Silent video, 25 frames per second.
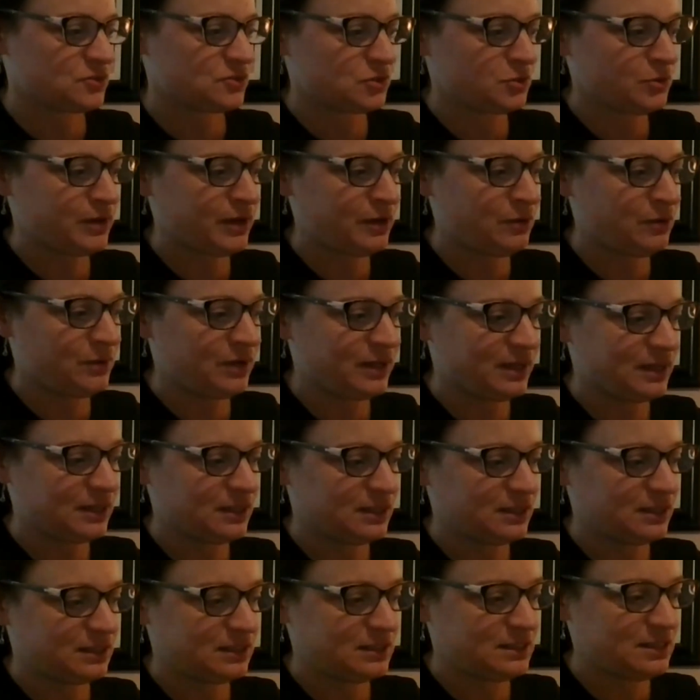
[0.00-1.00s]
So I went
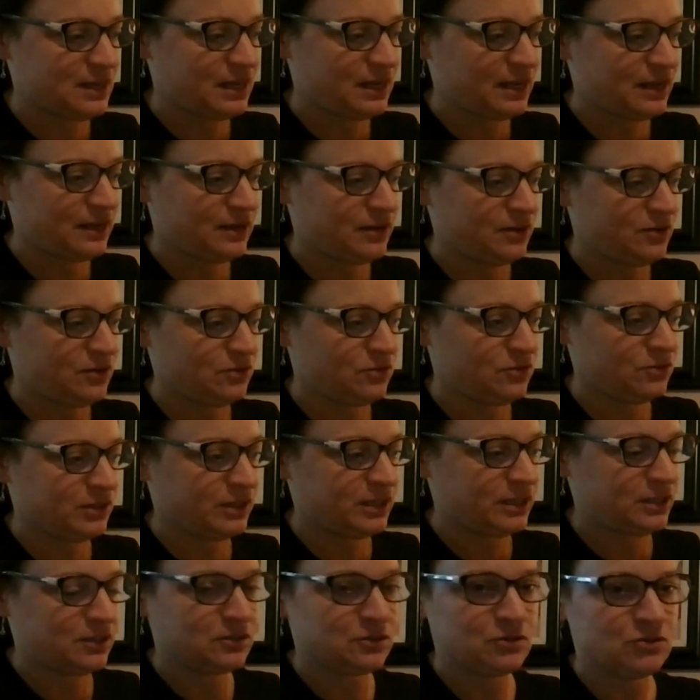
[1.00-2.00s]
down
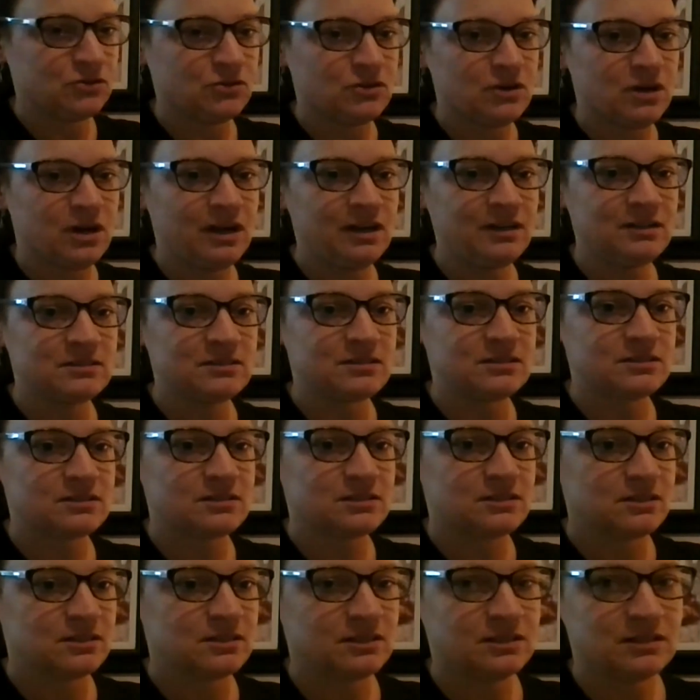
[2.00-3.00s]
and across,